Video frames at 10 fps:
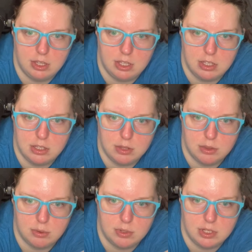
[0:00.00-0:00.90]
The
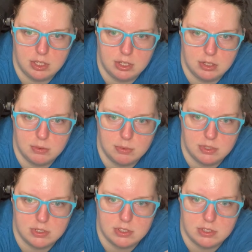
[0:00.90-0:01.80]
Three
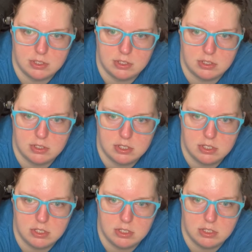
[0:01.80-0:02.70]

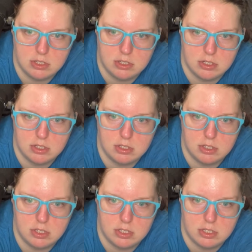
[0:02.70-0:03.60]

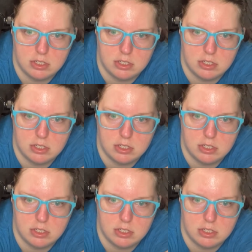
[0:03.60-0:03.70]
Musketeers.